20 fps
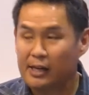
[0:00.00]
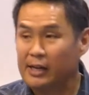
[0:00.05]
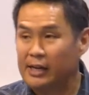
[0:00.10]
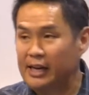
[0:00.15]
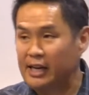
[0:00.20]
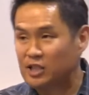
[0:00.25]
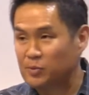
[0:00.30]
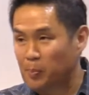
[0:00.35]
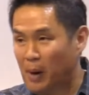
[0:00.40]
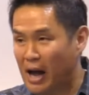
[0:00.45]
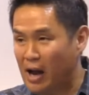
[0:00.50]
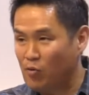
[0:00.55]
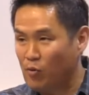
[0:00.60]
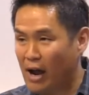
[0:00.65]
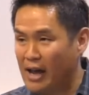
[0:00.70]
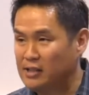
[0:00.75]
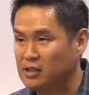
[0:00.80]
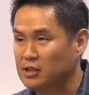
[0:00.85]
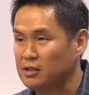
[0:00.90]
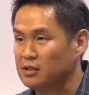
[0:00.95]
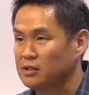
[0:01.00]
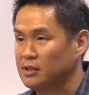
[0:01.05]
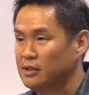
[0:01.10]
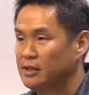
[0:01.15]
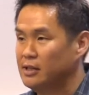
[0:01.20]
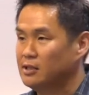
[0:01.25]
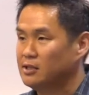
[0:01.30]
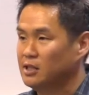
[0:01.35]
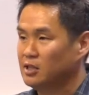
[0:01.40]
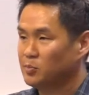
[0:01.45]
it's my
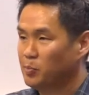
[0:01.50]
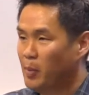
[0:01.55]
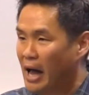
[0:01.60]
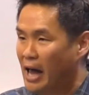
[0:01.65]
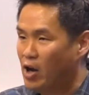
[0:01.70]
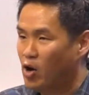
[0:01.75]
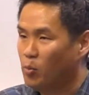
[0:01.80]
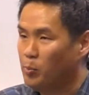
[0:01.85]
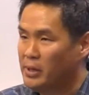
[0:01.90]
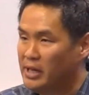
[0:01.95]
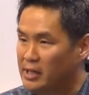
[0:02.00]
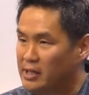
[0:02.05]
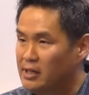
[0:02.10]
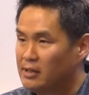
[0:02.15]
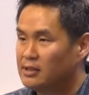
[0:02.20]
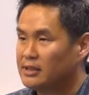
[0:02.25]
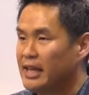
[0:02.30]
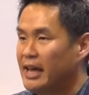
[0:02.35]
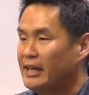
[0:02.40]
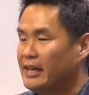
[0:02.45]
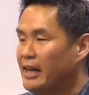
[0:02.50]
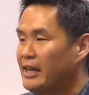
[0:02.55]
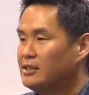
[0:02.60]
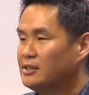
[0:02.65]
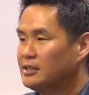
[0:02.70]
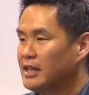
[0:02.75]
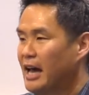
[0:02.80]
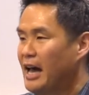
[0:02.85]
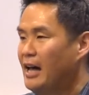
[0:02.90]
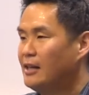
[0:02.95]
righteousness, it's my obedience that gets
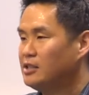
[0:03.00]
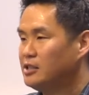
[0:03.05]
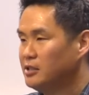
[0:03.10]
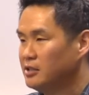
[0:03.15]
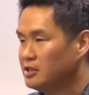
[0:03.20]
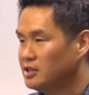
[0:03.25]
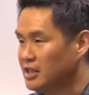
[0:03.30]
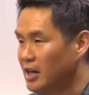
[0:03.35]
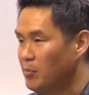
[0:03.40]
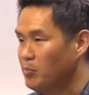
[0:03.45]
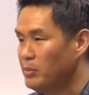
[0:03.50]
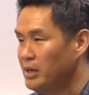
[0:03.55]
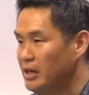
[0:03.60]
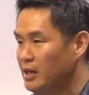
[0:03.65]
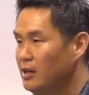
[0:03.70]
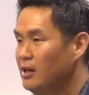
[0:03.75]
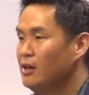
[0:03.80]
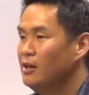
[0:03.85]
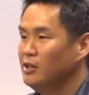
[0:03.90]
God to accept me.